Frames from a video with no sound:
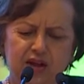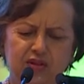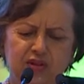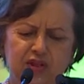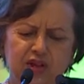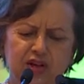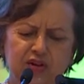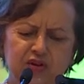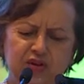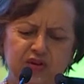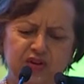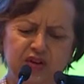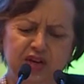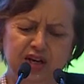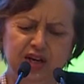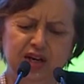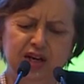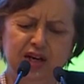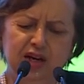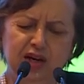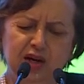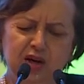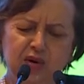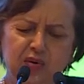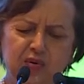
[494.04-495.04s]
The
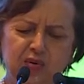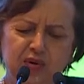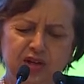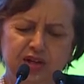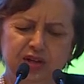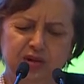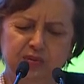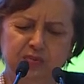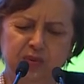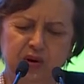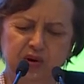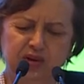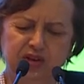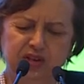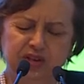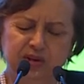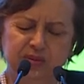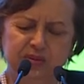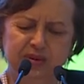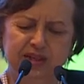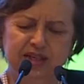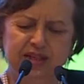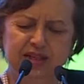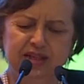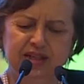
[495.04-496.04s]
sheer
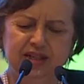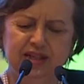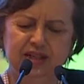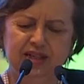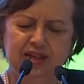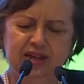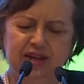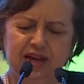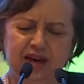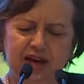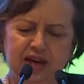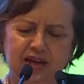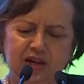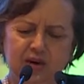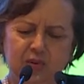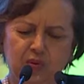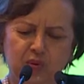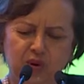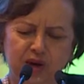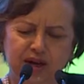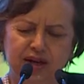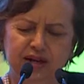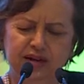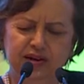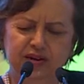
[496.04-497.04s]
responsibility and
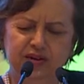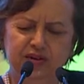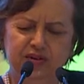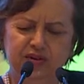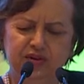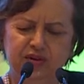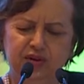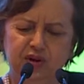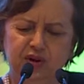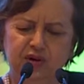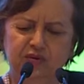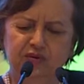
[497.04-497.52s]
awareness